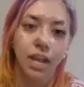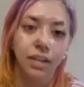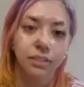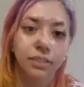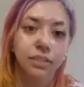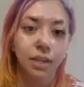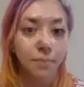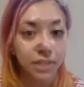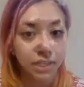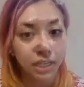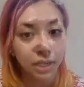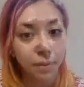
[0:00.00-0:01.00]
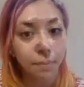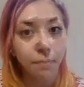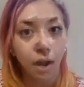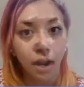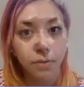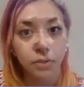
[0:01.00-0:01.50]
So that's something to keep
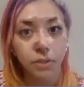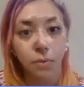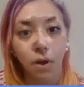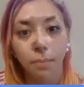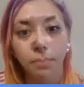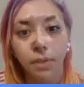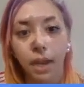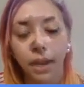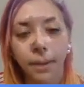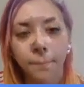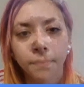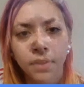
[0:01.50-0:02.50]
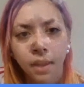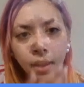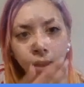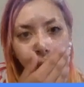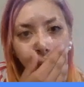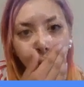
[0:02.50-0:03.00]
in mind when you are applying.
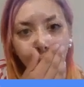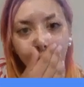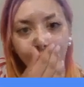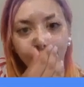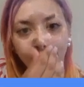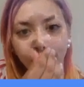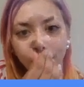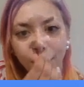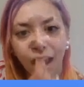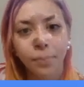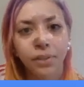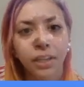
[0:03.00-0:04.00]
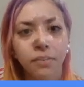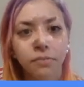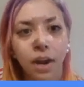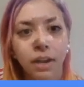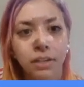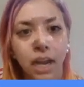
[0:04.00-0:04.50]
I
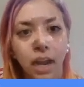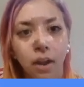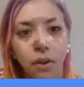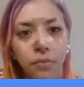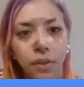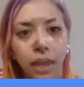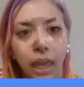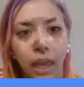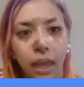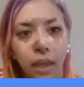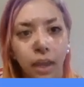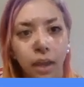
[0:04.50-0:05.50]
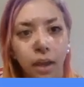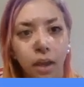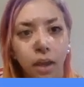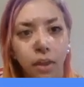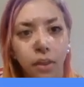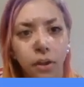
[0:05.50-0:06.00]
believe right now the
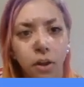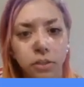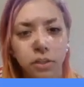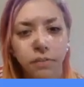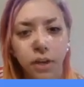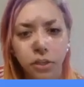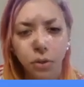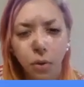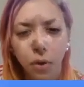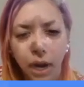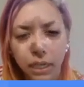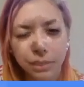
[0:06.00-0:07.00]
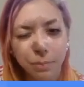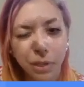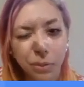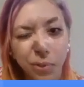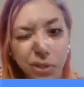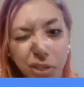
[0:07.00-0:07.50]
Conservation Corps has
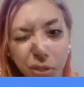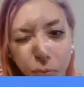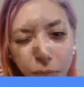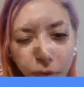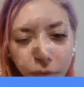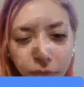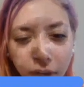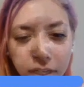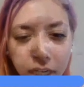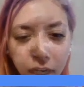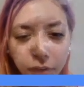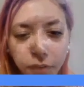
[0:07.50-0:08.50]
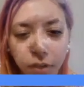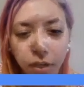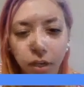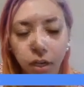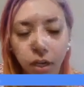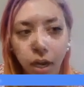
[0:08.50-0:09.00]
been renewed for funding
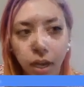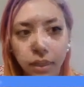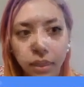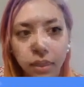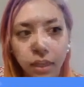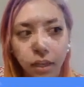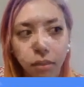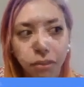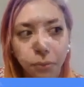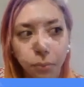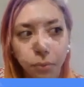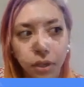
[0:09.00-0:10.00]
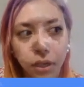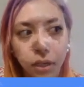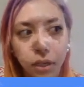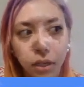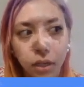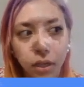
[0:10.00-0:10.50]
for, I think,
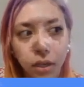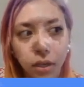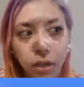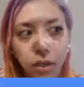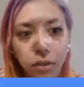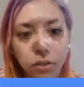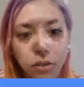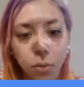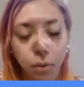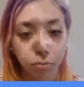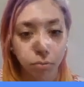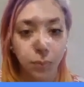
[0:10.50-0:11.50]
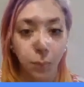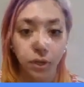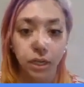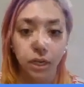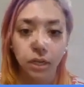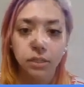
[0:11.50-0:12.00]
two or three
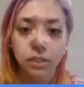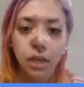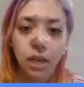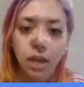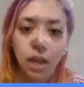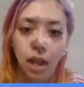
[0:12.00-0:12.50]
more years.